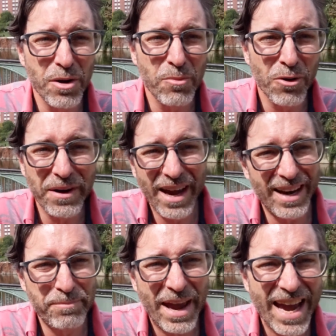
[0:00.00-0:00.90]
bit more we got
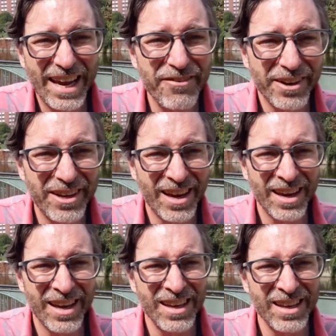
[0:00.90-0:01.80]
to pack
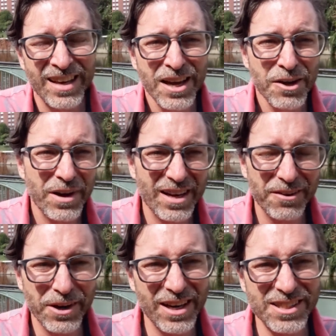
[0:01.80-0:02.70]
everything in we got
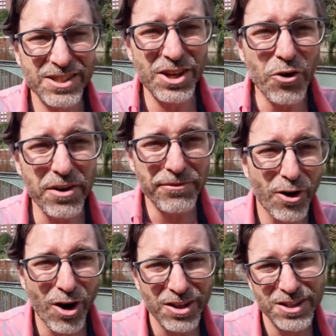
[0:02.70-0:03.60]
to we got to soak it
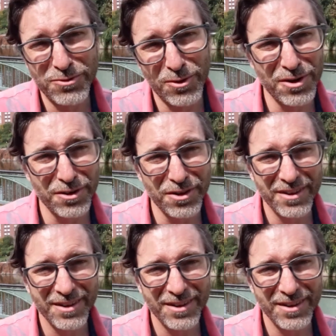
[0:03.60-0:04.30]
for all it's worth